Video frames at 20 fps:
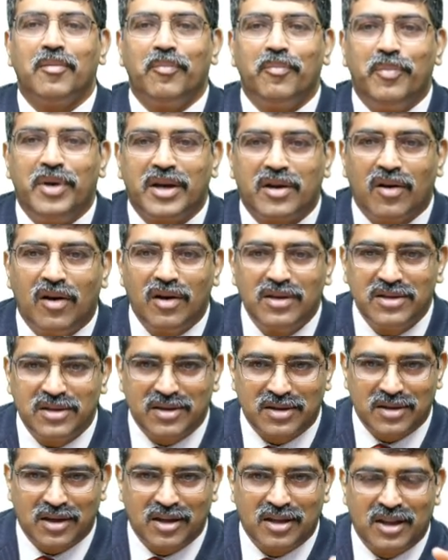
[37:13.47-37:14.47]

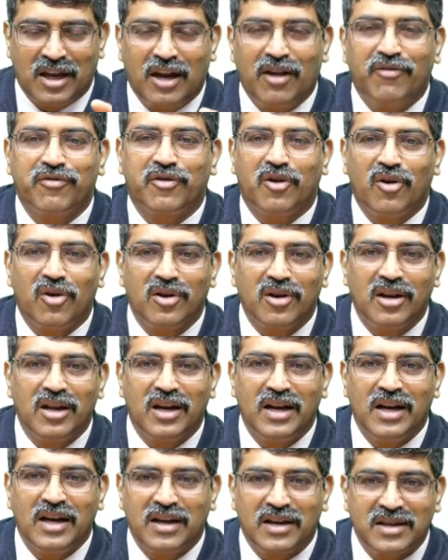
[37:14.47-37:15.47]
Because the left
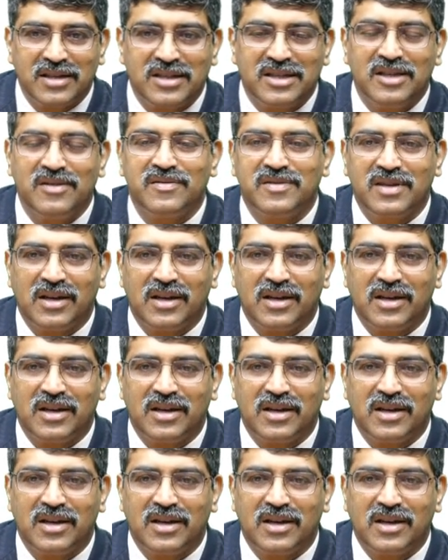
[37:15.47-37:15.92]
coronary receives